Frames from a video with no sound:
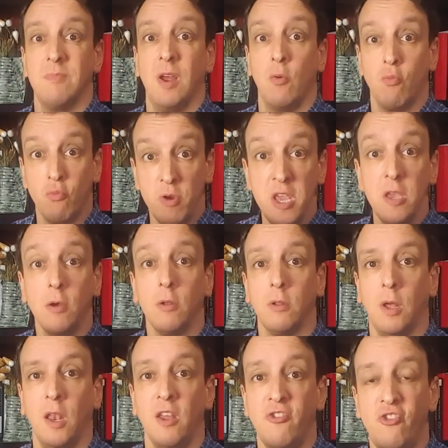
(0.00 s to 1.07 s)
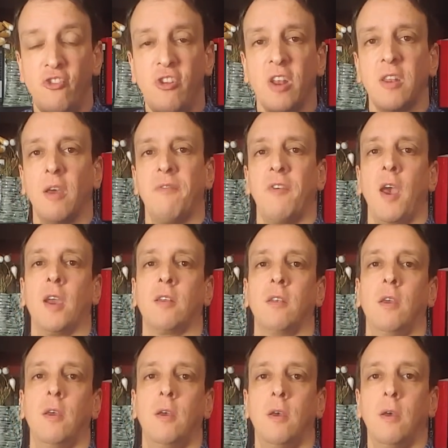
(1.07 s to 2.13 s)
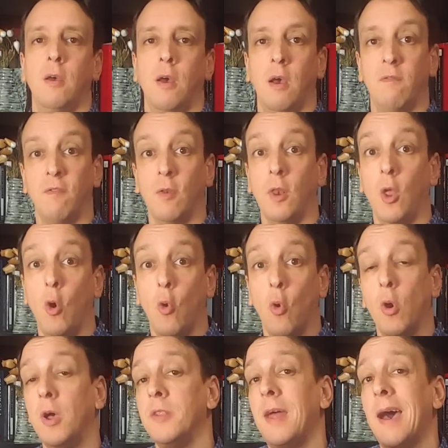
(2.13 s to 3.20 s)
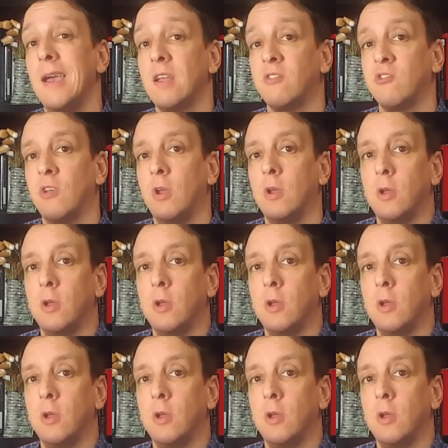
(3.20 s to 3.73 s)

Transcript: a real, a legit effect of low oil diets,